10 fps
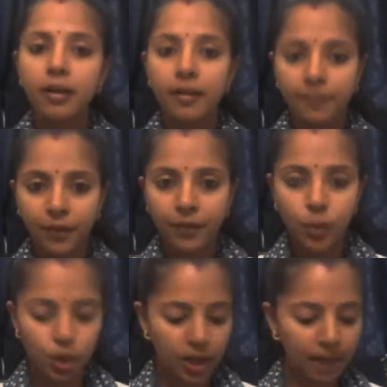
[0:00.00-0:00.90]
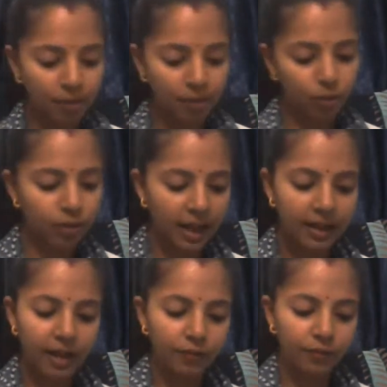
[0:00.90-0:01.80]
future time. So
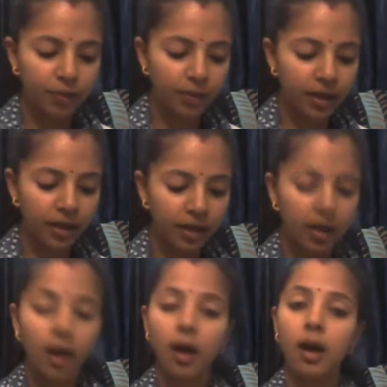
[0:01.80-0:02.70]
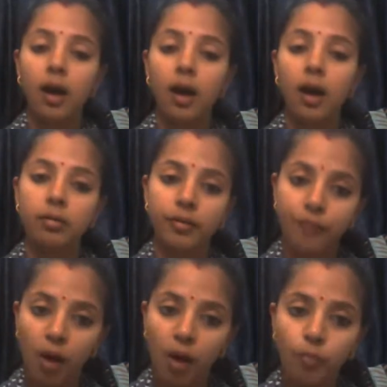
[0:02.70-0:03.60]
that will be the
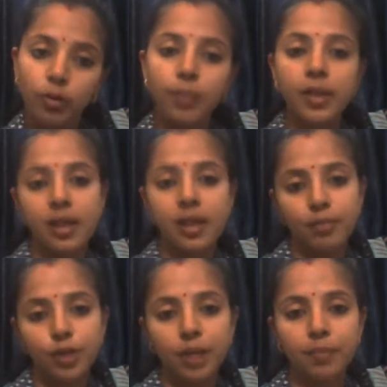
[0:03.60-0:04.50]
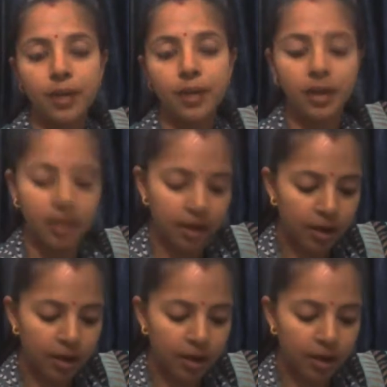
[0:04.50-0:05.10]
form will be subject plus